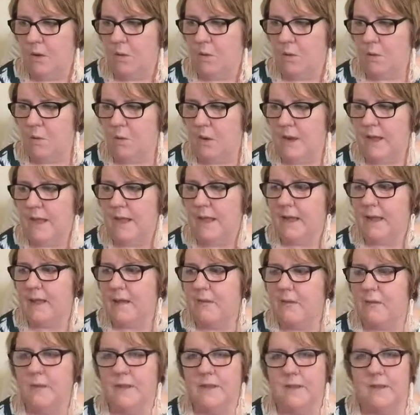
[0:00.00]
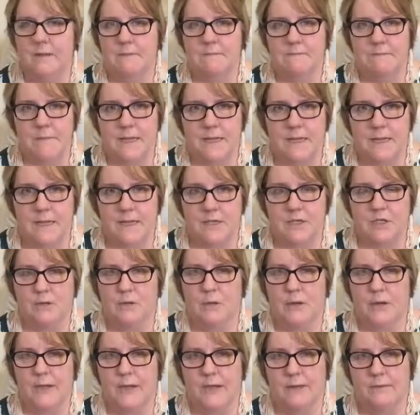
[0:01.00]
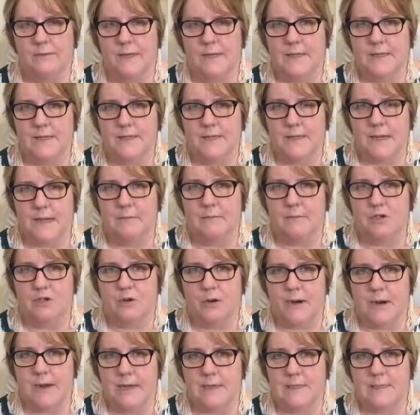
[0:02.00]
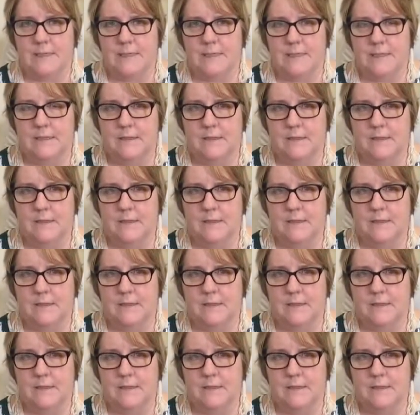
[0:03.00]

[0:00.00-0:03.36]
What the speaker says: Where within me do I have that same trait?